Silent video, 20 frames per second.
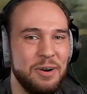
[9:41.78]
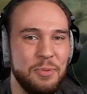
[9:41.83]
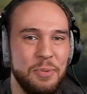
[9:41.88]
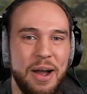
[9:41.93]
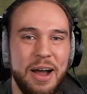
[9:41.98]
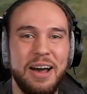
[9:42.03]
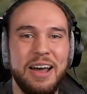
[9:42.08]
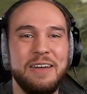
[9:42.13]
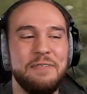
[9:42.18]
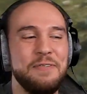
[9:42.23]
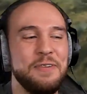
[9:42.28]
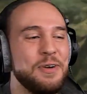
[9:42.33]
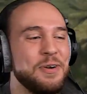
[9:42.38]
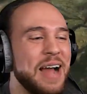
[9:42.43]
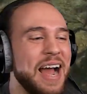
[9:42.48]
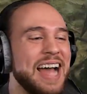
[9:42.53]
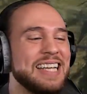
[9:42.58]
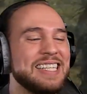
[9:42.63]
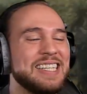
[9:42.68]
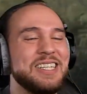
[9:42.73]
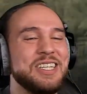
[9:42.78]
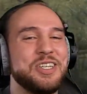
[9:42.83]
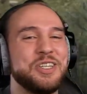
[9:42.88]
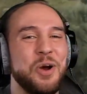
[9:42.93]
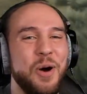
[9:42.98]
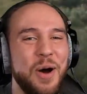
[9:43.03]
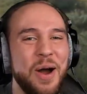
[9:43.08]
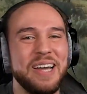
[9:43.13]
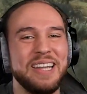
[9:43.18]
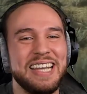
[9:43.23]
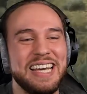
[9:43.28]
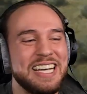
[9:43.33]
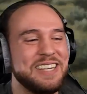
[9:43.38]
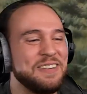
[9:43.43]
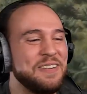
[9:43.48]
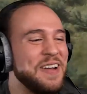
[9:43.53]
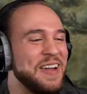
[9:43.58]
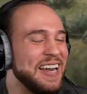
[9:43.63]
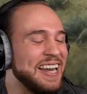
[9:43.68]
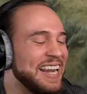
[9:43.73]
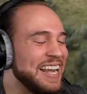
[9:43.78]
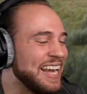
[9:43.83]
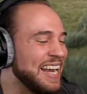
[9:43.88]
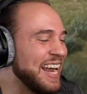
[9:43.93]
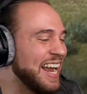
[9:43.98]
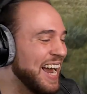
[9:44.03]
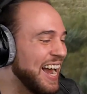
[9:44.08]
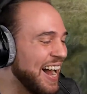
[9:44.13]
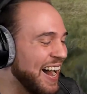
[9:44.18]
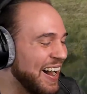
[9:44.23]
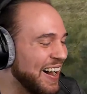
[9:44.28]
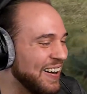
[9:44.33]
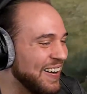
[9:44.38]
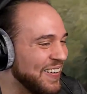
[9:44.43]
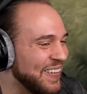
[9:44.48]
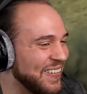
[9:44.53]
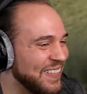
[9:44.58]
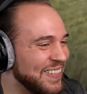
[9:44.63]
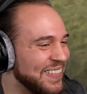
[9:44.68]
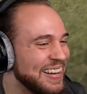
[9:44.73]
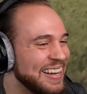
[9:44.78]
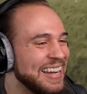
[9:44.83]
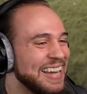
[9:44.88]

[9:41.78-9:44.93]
Well, if you guys enjoyed this video,